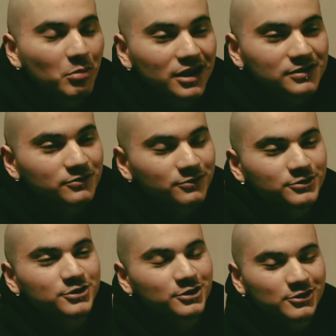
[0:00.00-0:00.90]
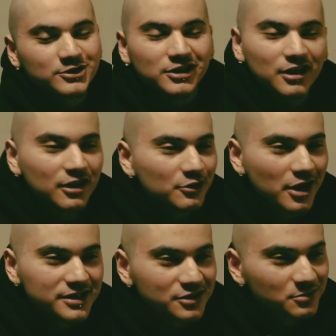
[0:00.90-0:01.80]
El Paso for sure. There's a lot of
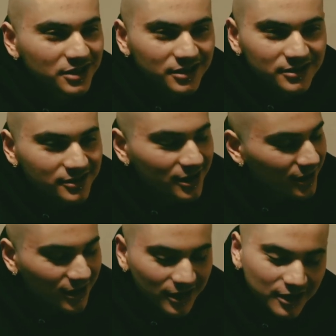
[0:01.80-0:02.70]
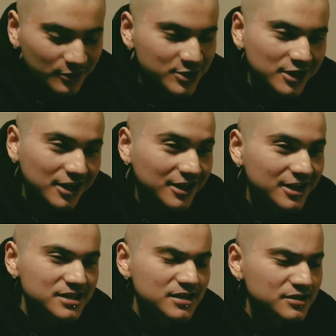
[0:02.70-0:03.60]
crash dummy kids. Like, there's a lot of
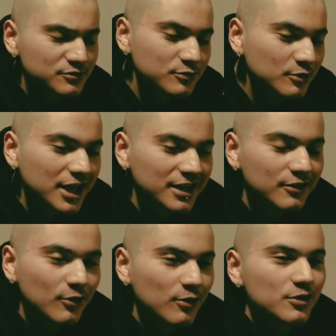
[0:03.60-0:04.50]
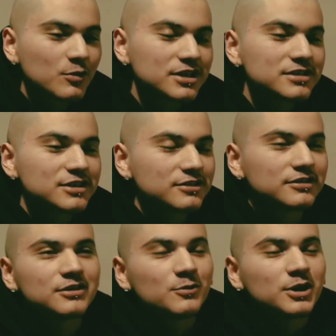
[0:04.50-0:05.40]
kids that, you know, like, oh, they wanna
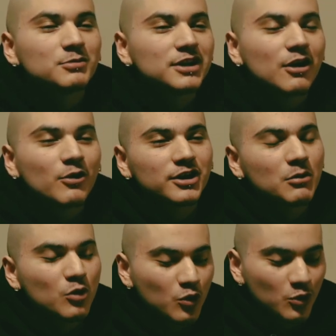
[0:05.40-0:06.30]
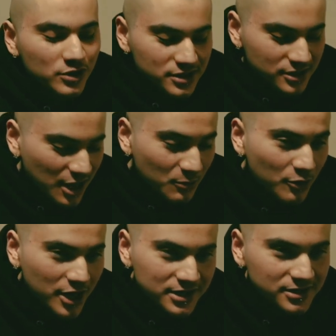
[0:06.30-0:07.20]
be like, oh yeah, I'm cool, this and that, I'm
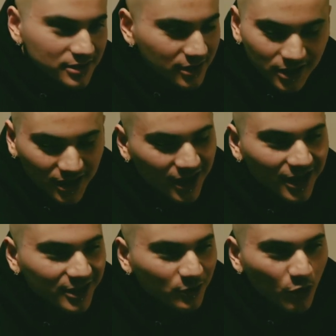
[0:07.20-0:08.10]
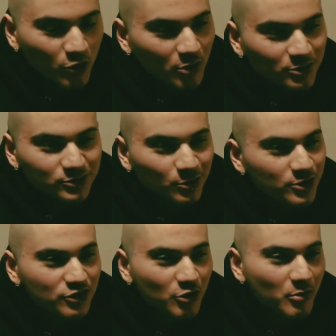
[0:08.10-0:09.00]
crazy. And then go rob a
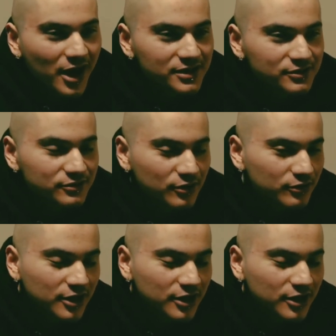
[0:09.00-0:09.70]
store, no mask, you know?